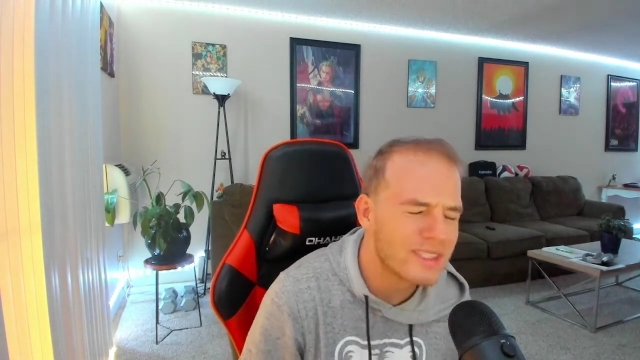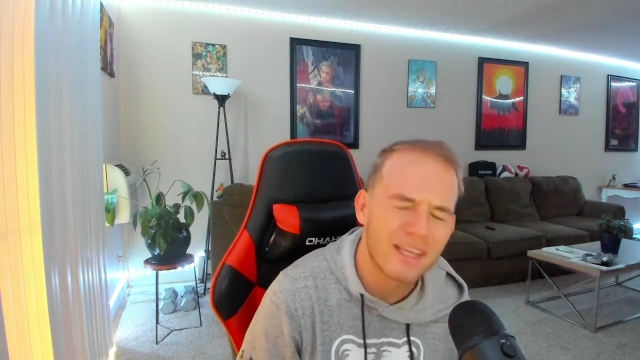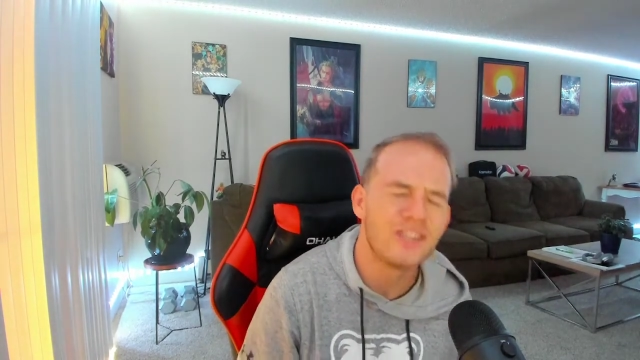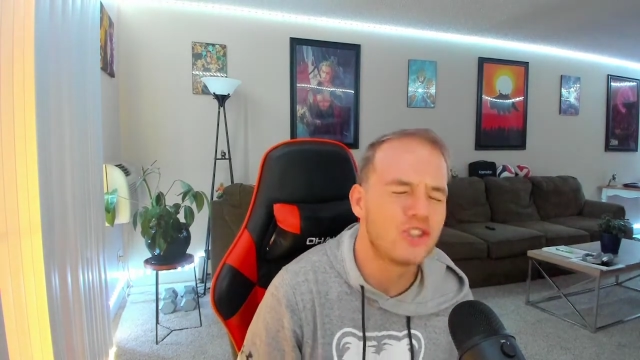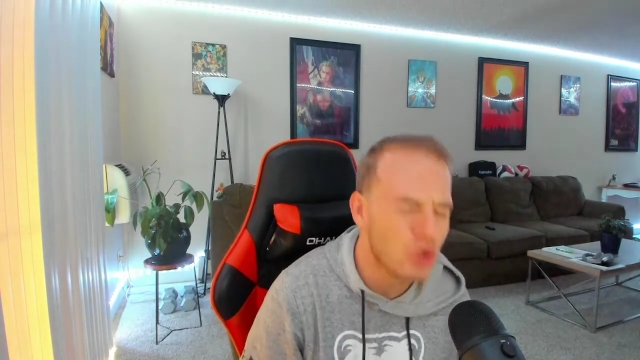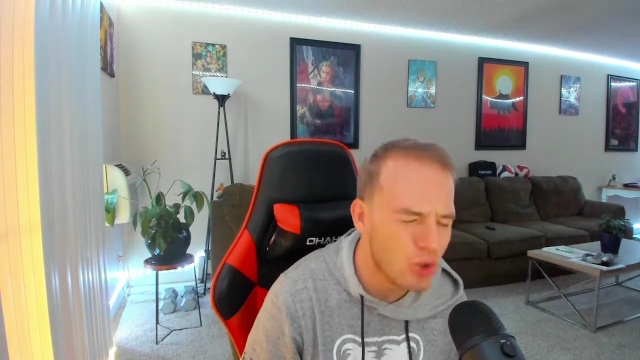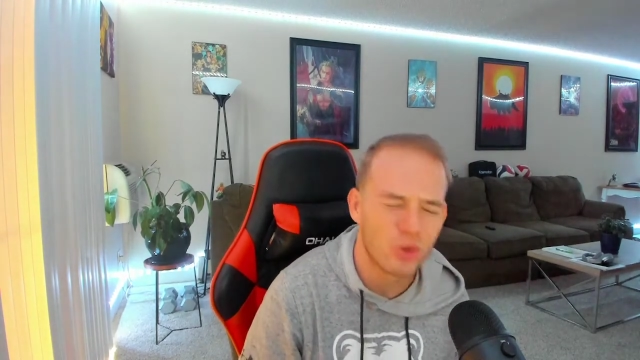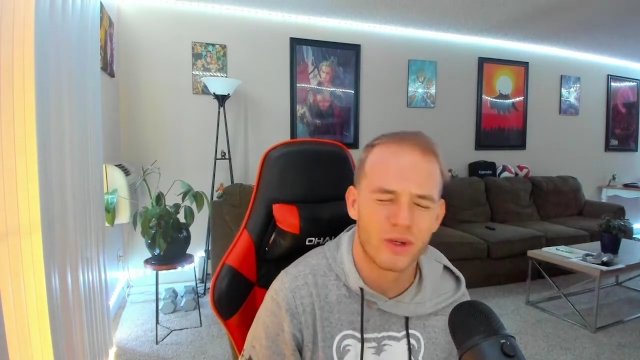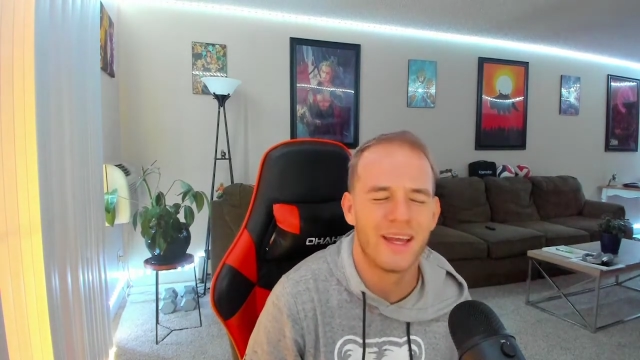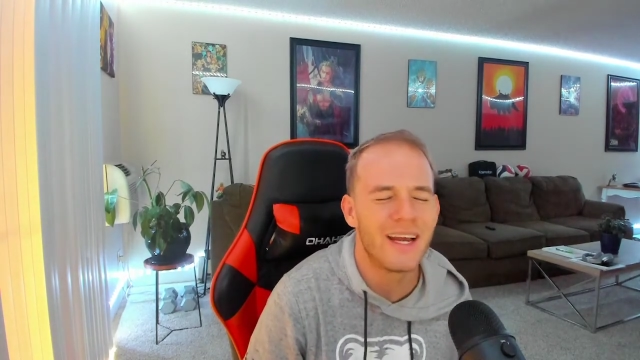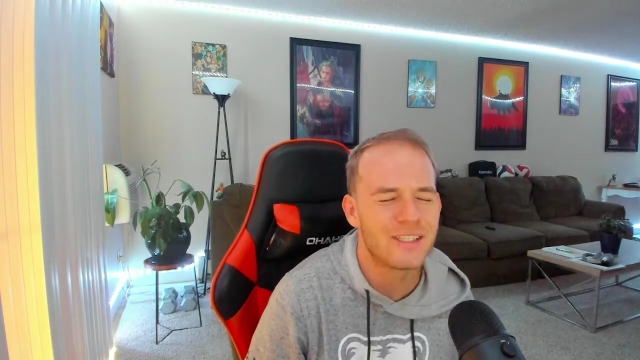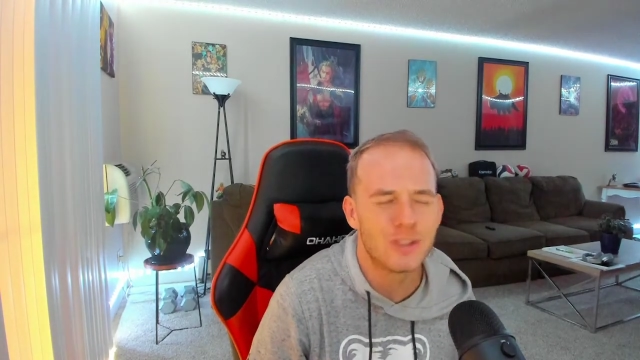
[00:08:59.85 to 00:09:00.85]
a dude.
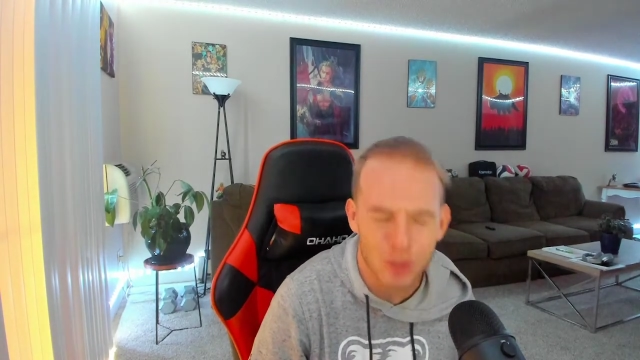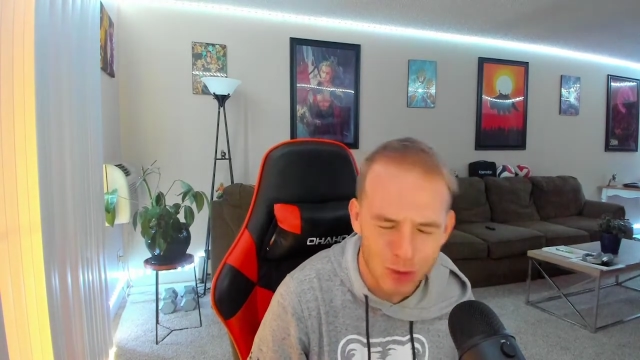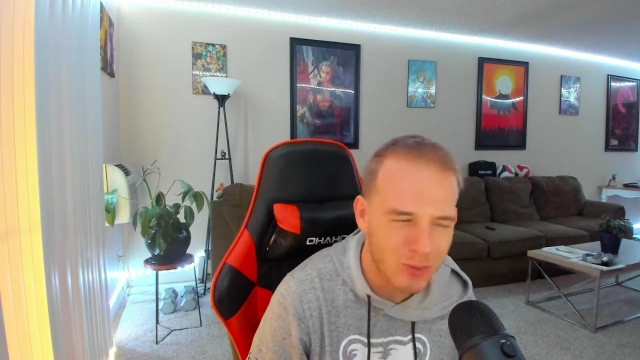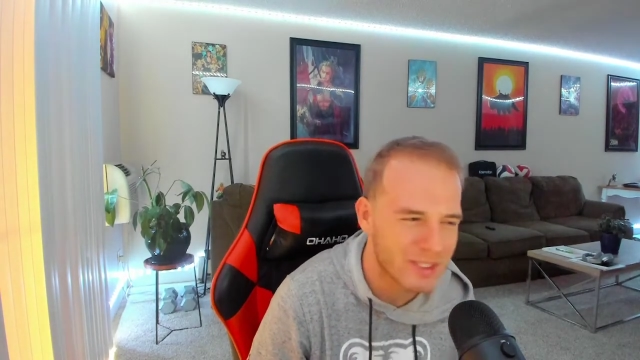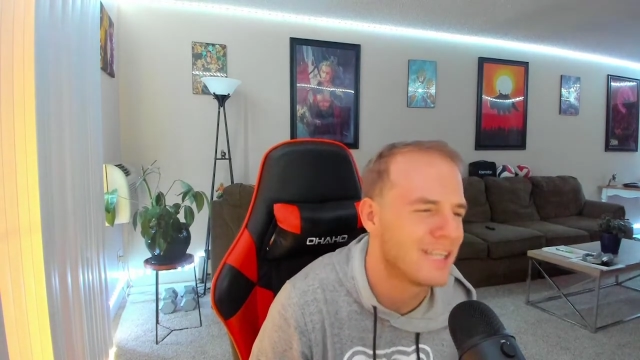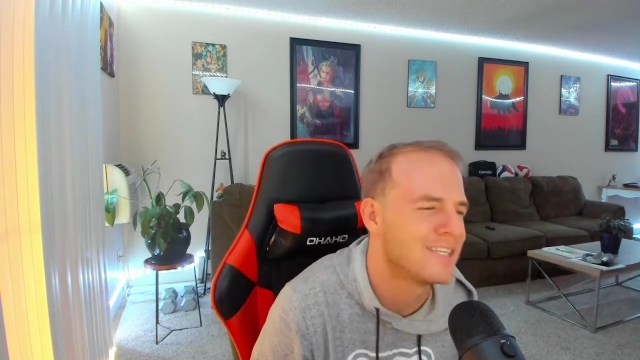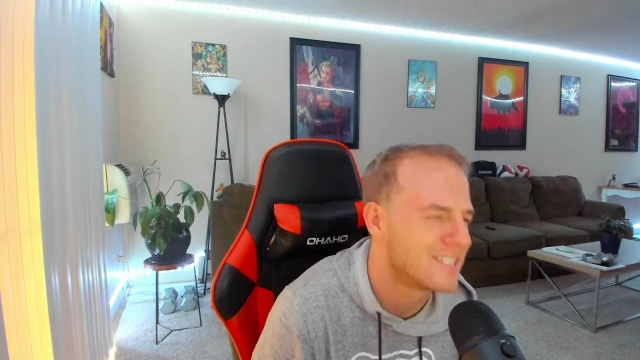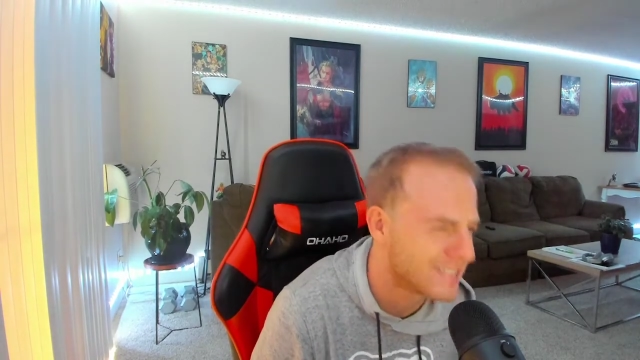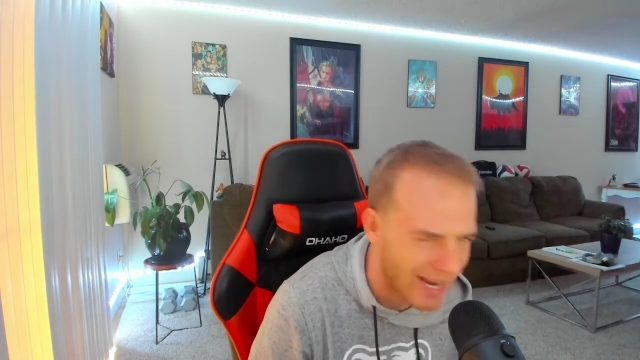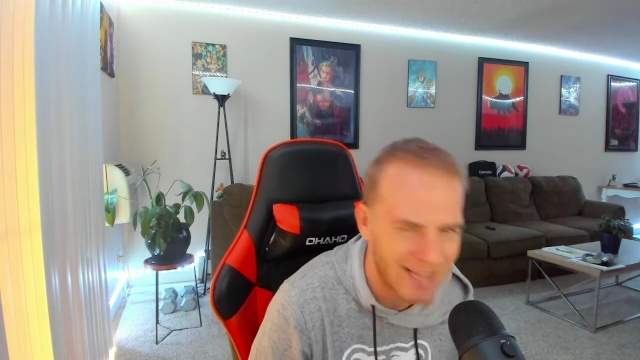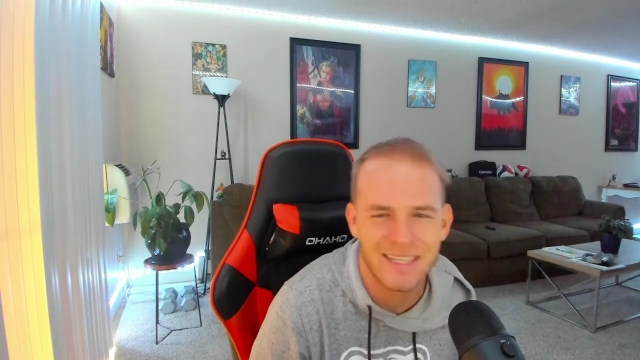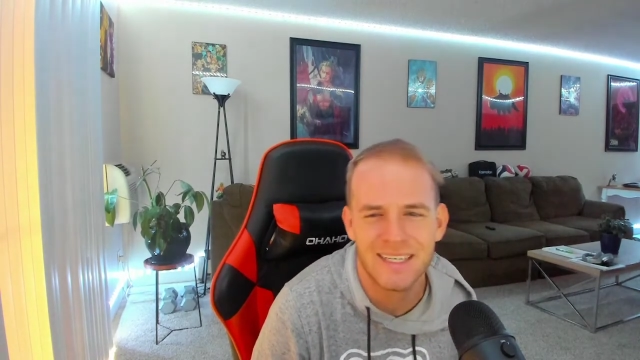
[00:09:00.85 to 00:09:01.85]
That dude was a
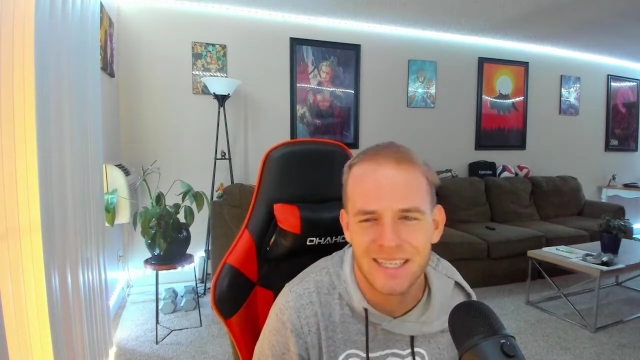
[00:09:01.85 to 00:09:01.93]
silent